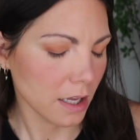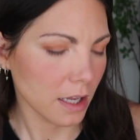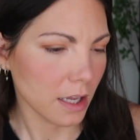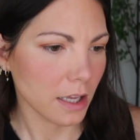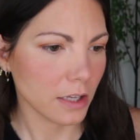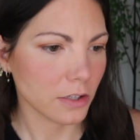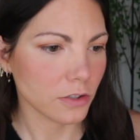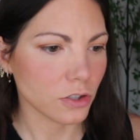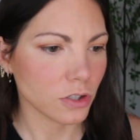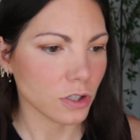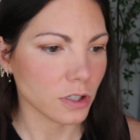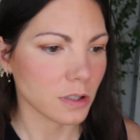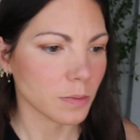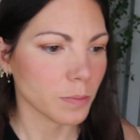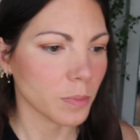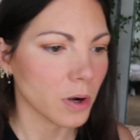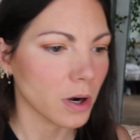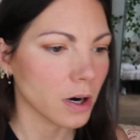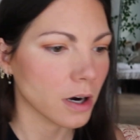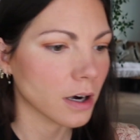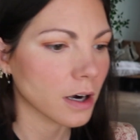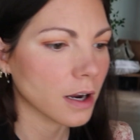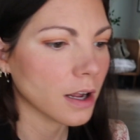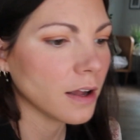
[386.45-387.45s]
is just
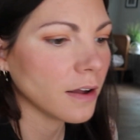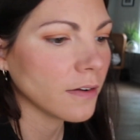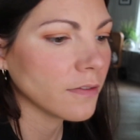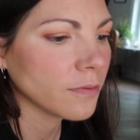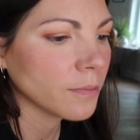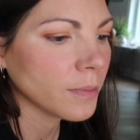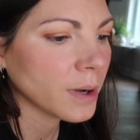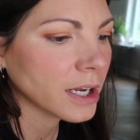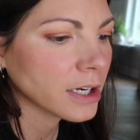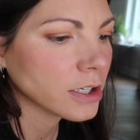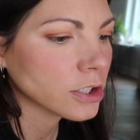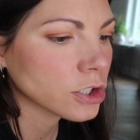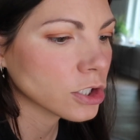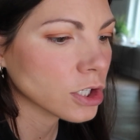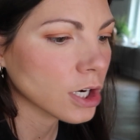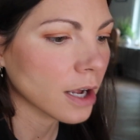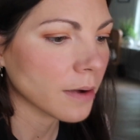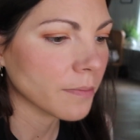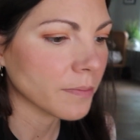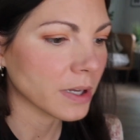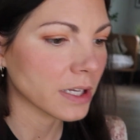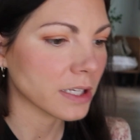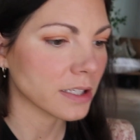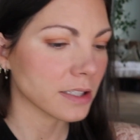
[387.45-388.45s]
part of my
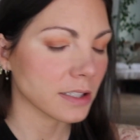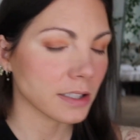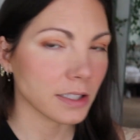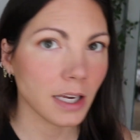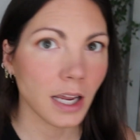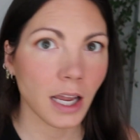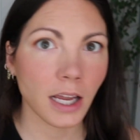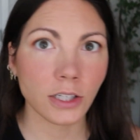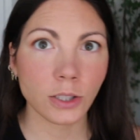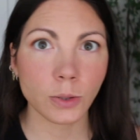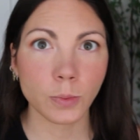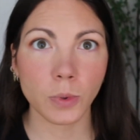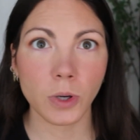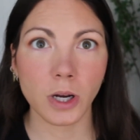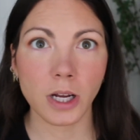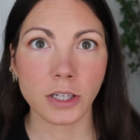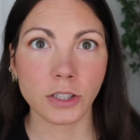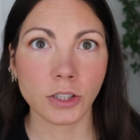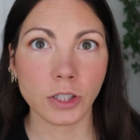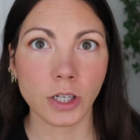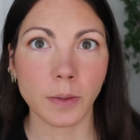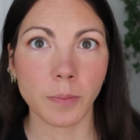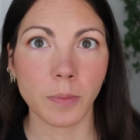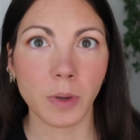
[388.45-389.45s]
Shop My Stash
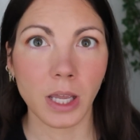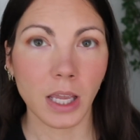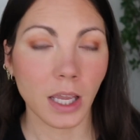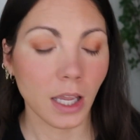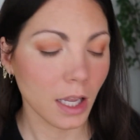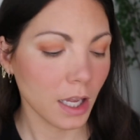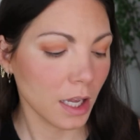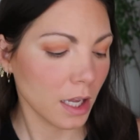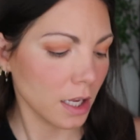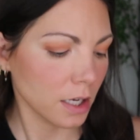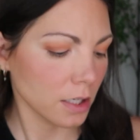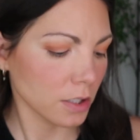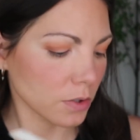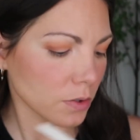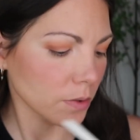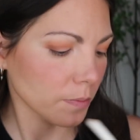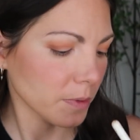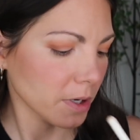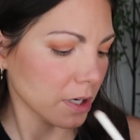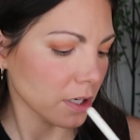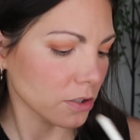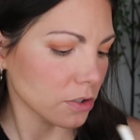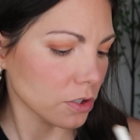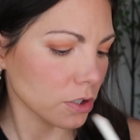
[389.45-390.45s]
project pan. So I'm
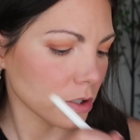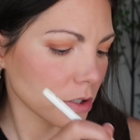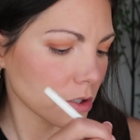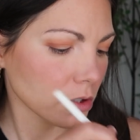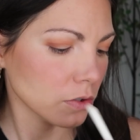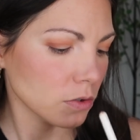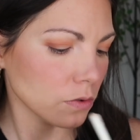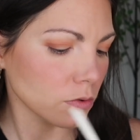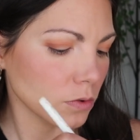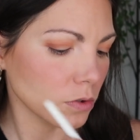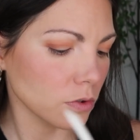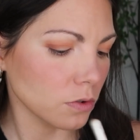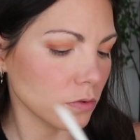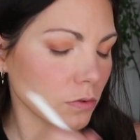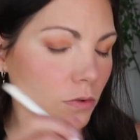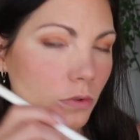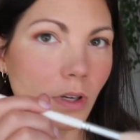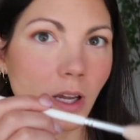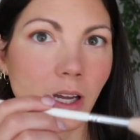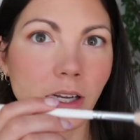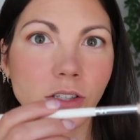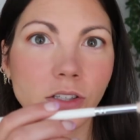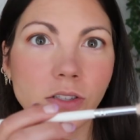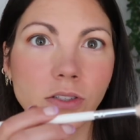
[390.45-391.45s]
gonna just
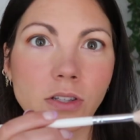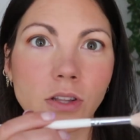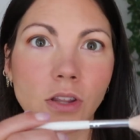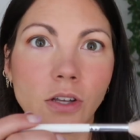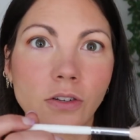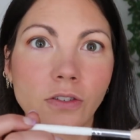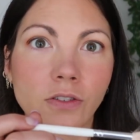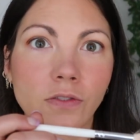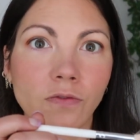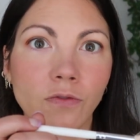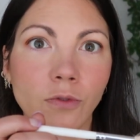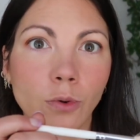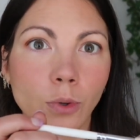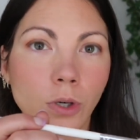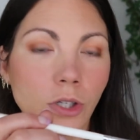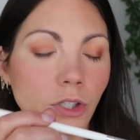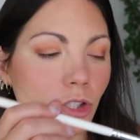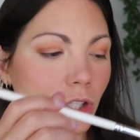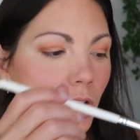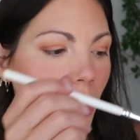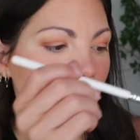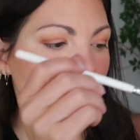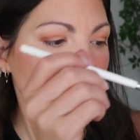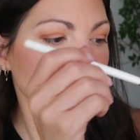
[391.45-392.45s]
there's 4
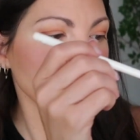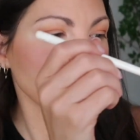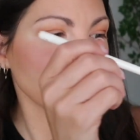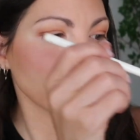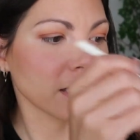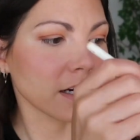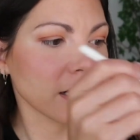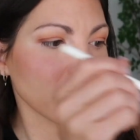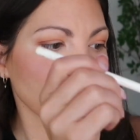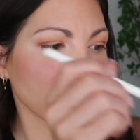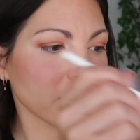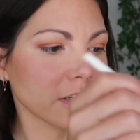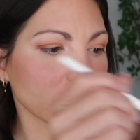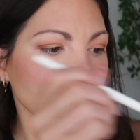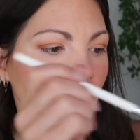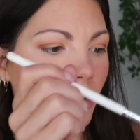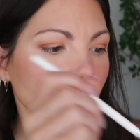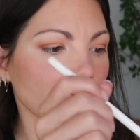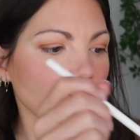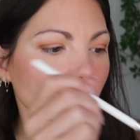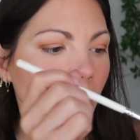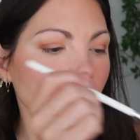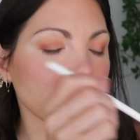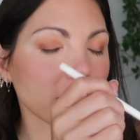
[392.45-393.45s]
shades in here and I just
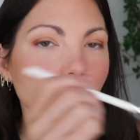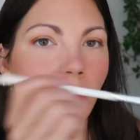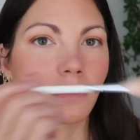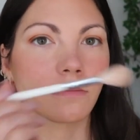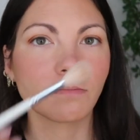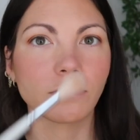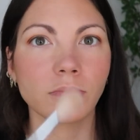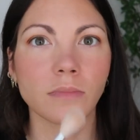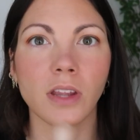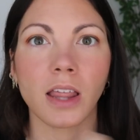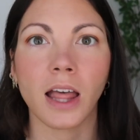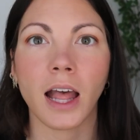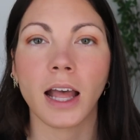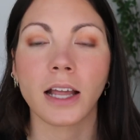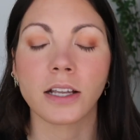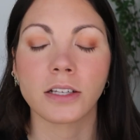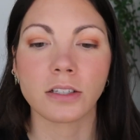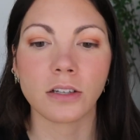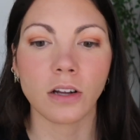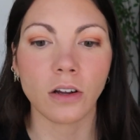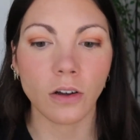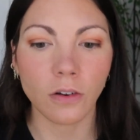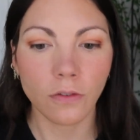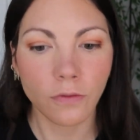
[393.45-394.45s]
go like that
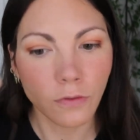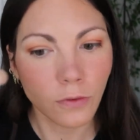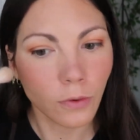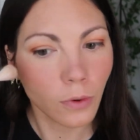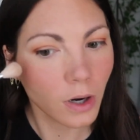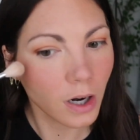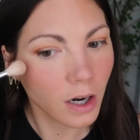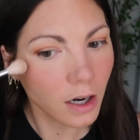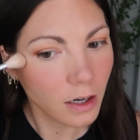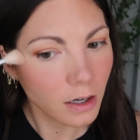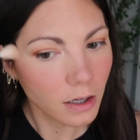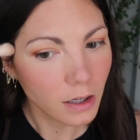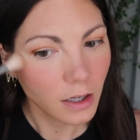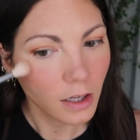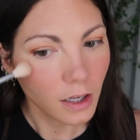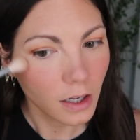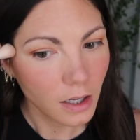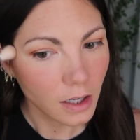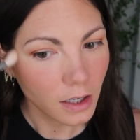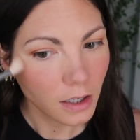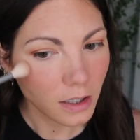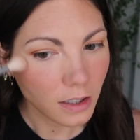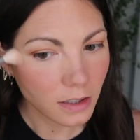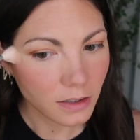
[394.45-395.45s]
to all 4
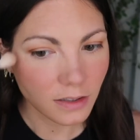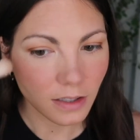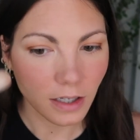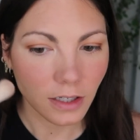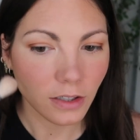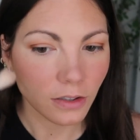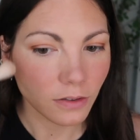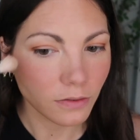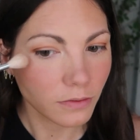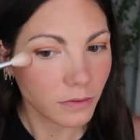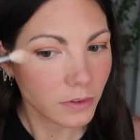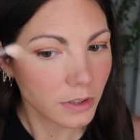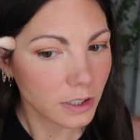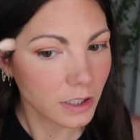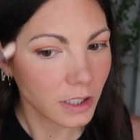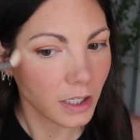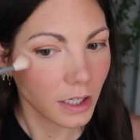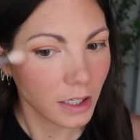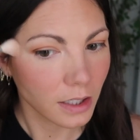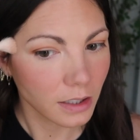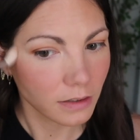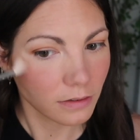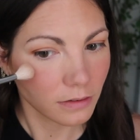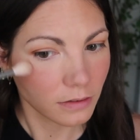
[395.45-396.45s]
because I don't
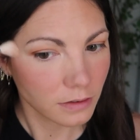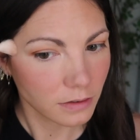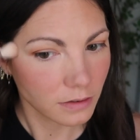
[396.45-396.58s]
really